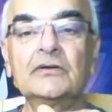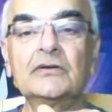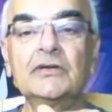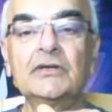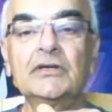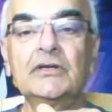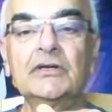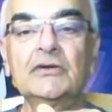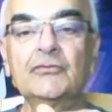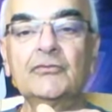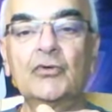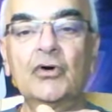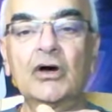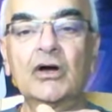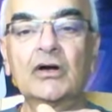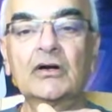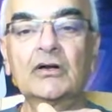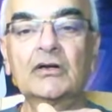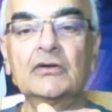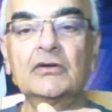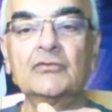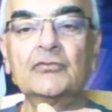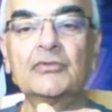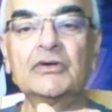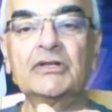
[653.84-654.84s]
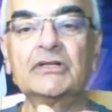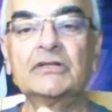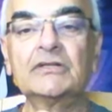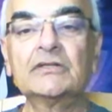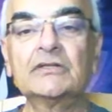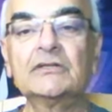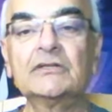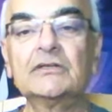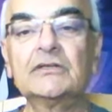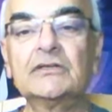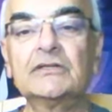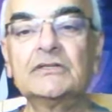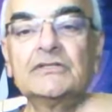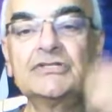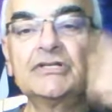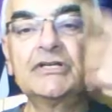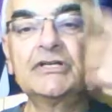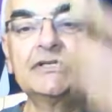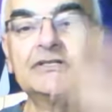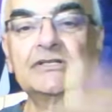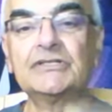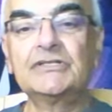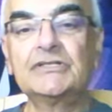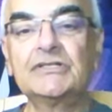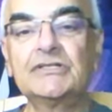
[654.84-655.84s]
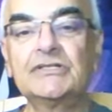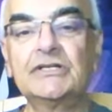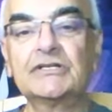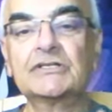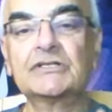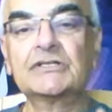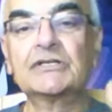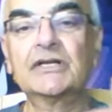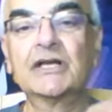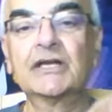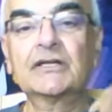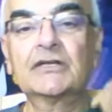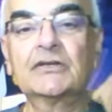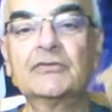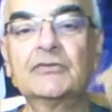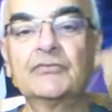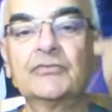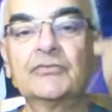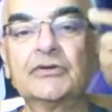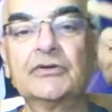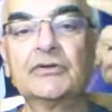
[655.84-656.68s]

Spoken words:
involved with the genes, like